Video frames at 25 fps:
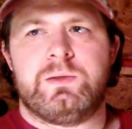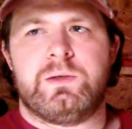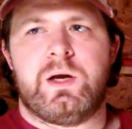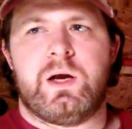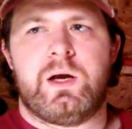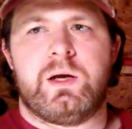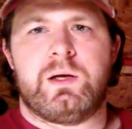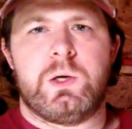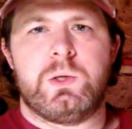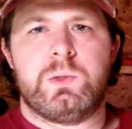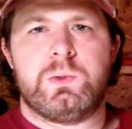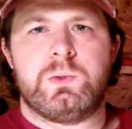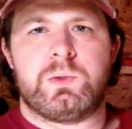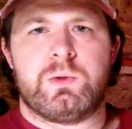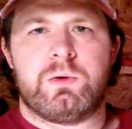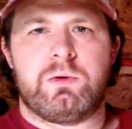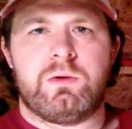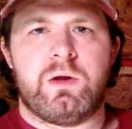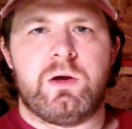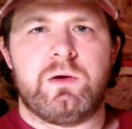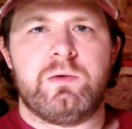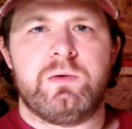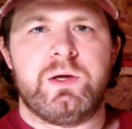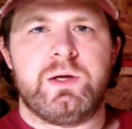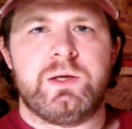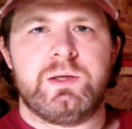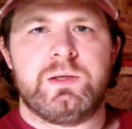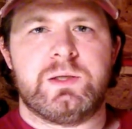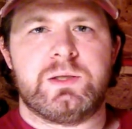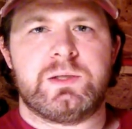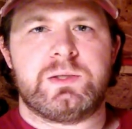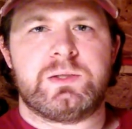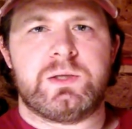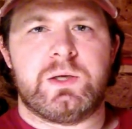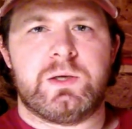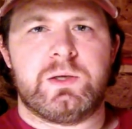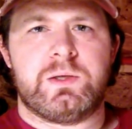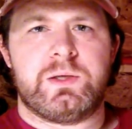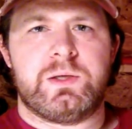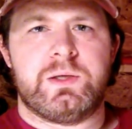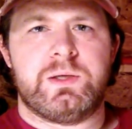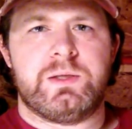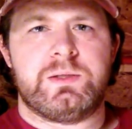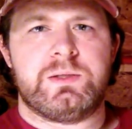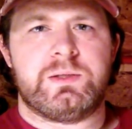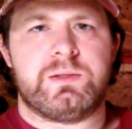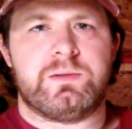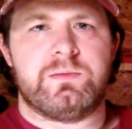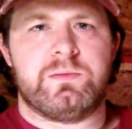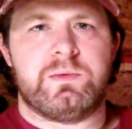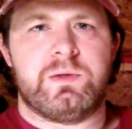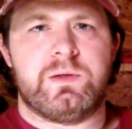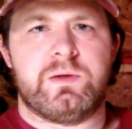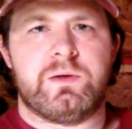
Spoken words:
not overloading the circuits,